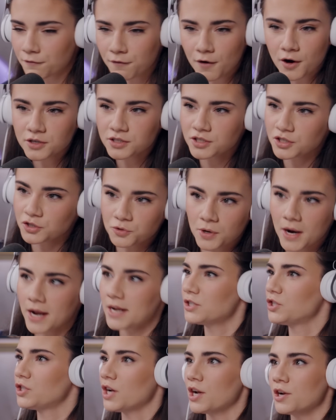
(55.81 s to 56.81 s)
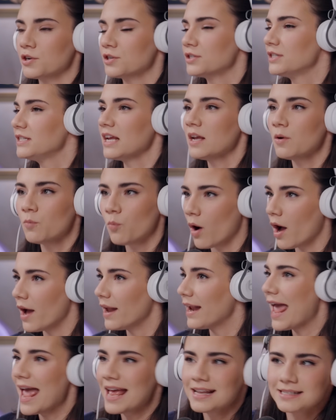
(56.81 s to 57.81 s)
first transgender
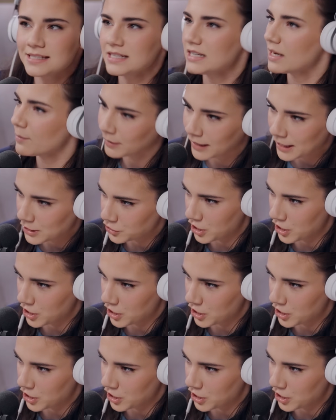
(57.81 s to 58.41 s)
D1 NCAA